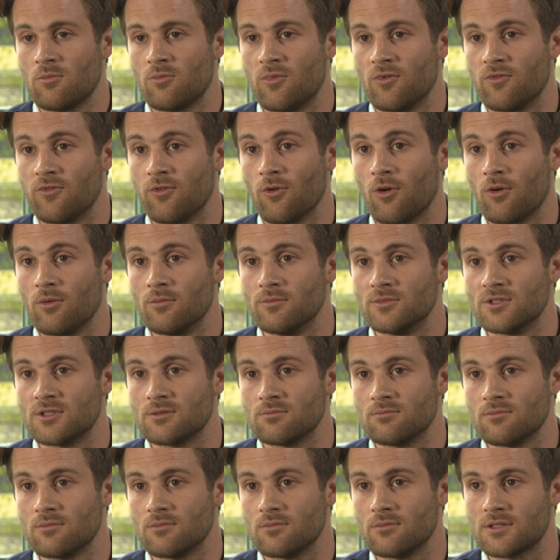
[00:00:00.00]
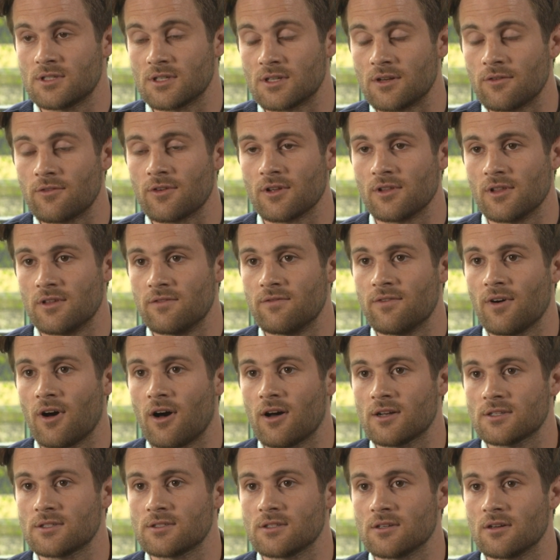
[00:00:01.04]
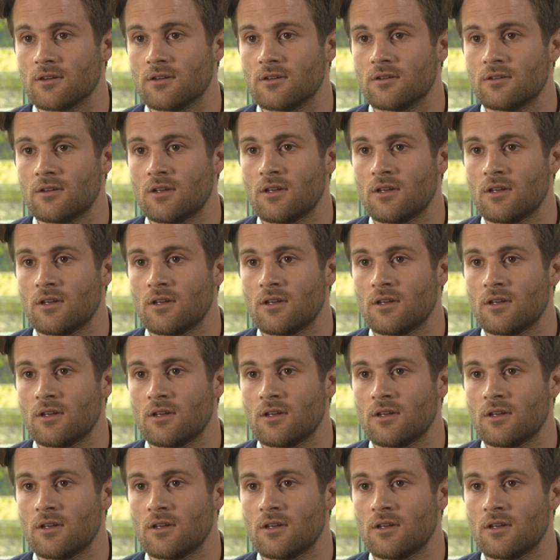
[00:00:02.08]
performed significantly faster